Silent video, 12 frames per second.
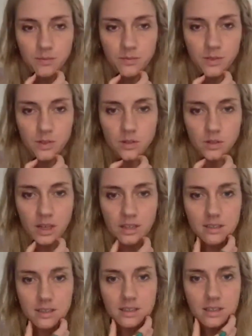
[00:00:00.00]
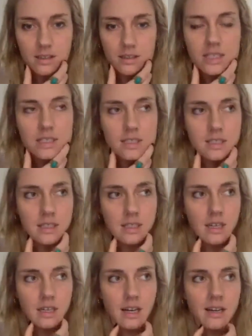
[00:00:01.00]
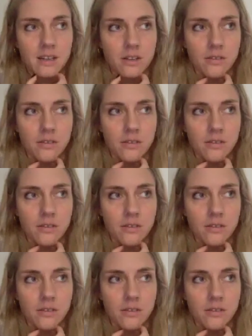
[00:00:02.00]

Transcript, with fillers: So I think there is kind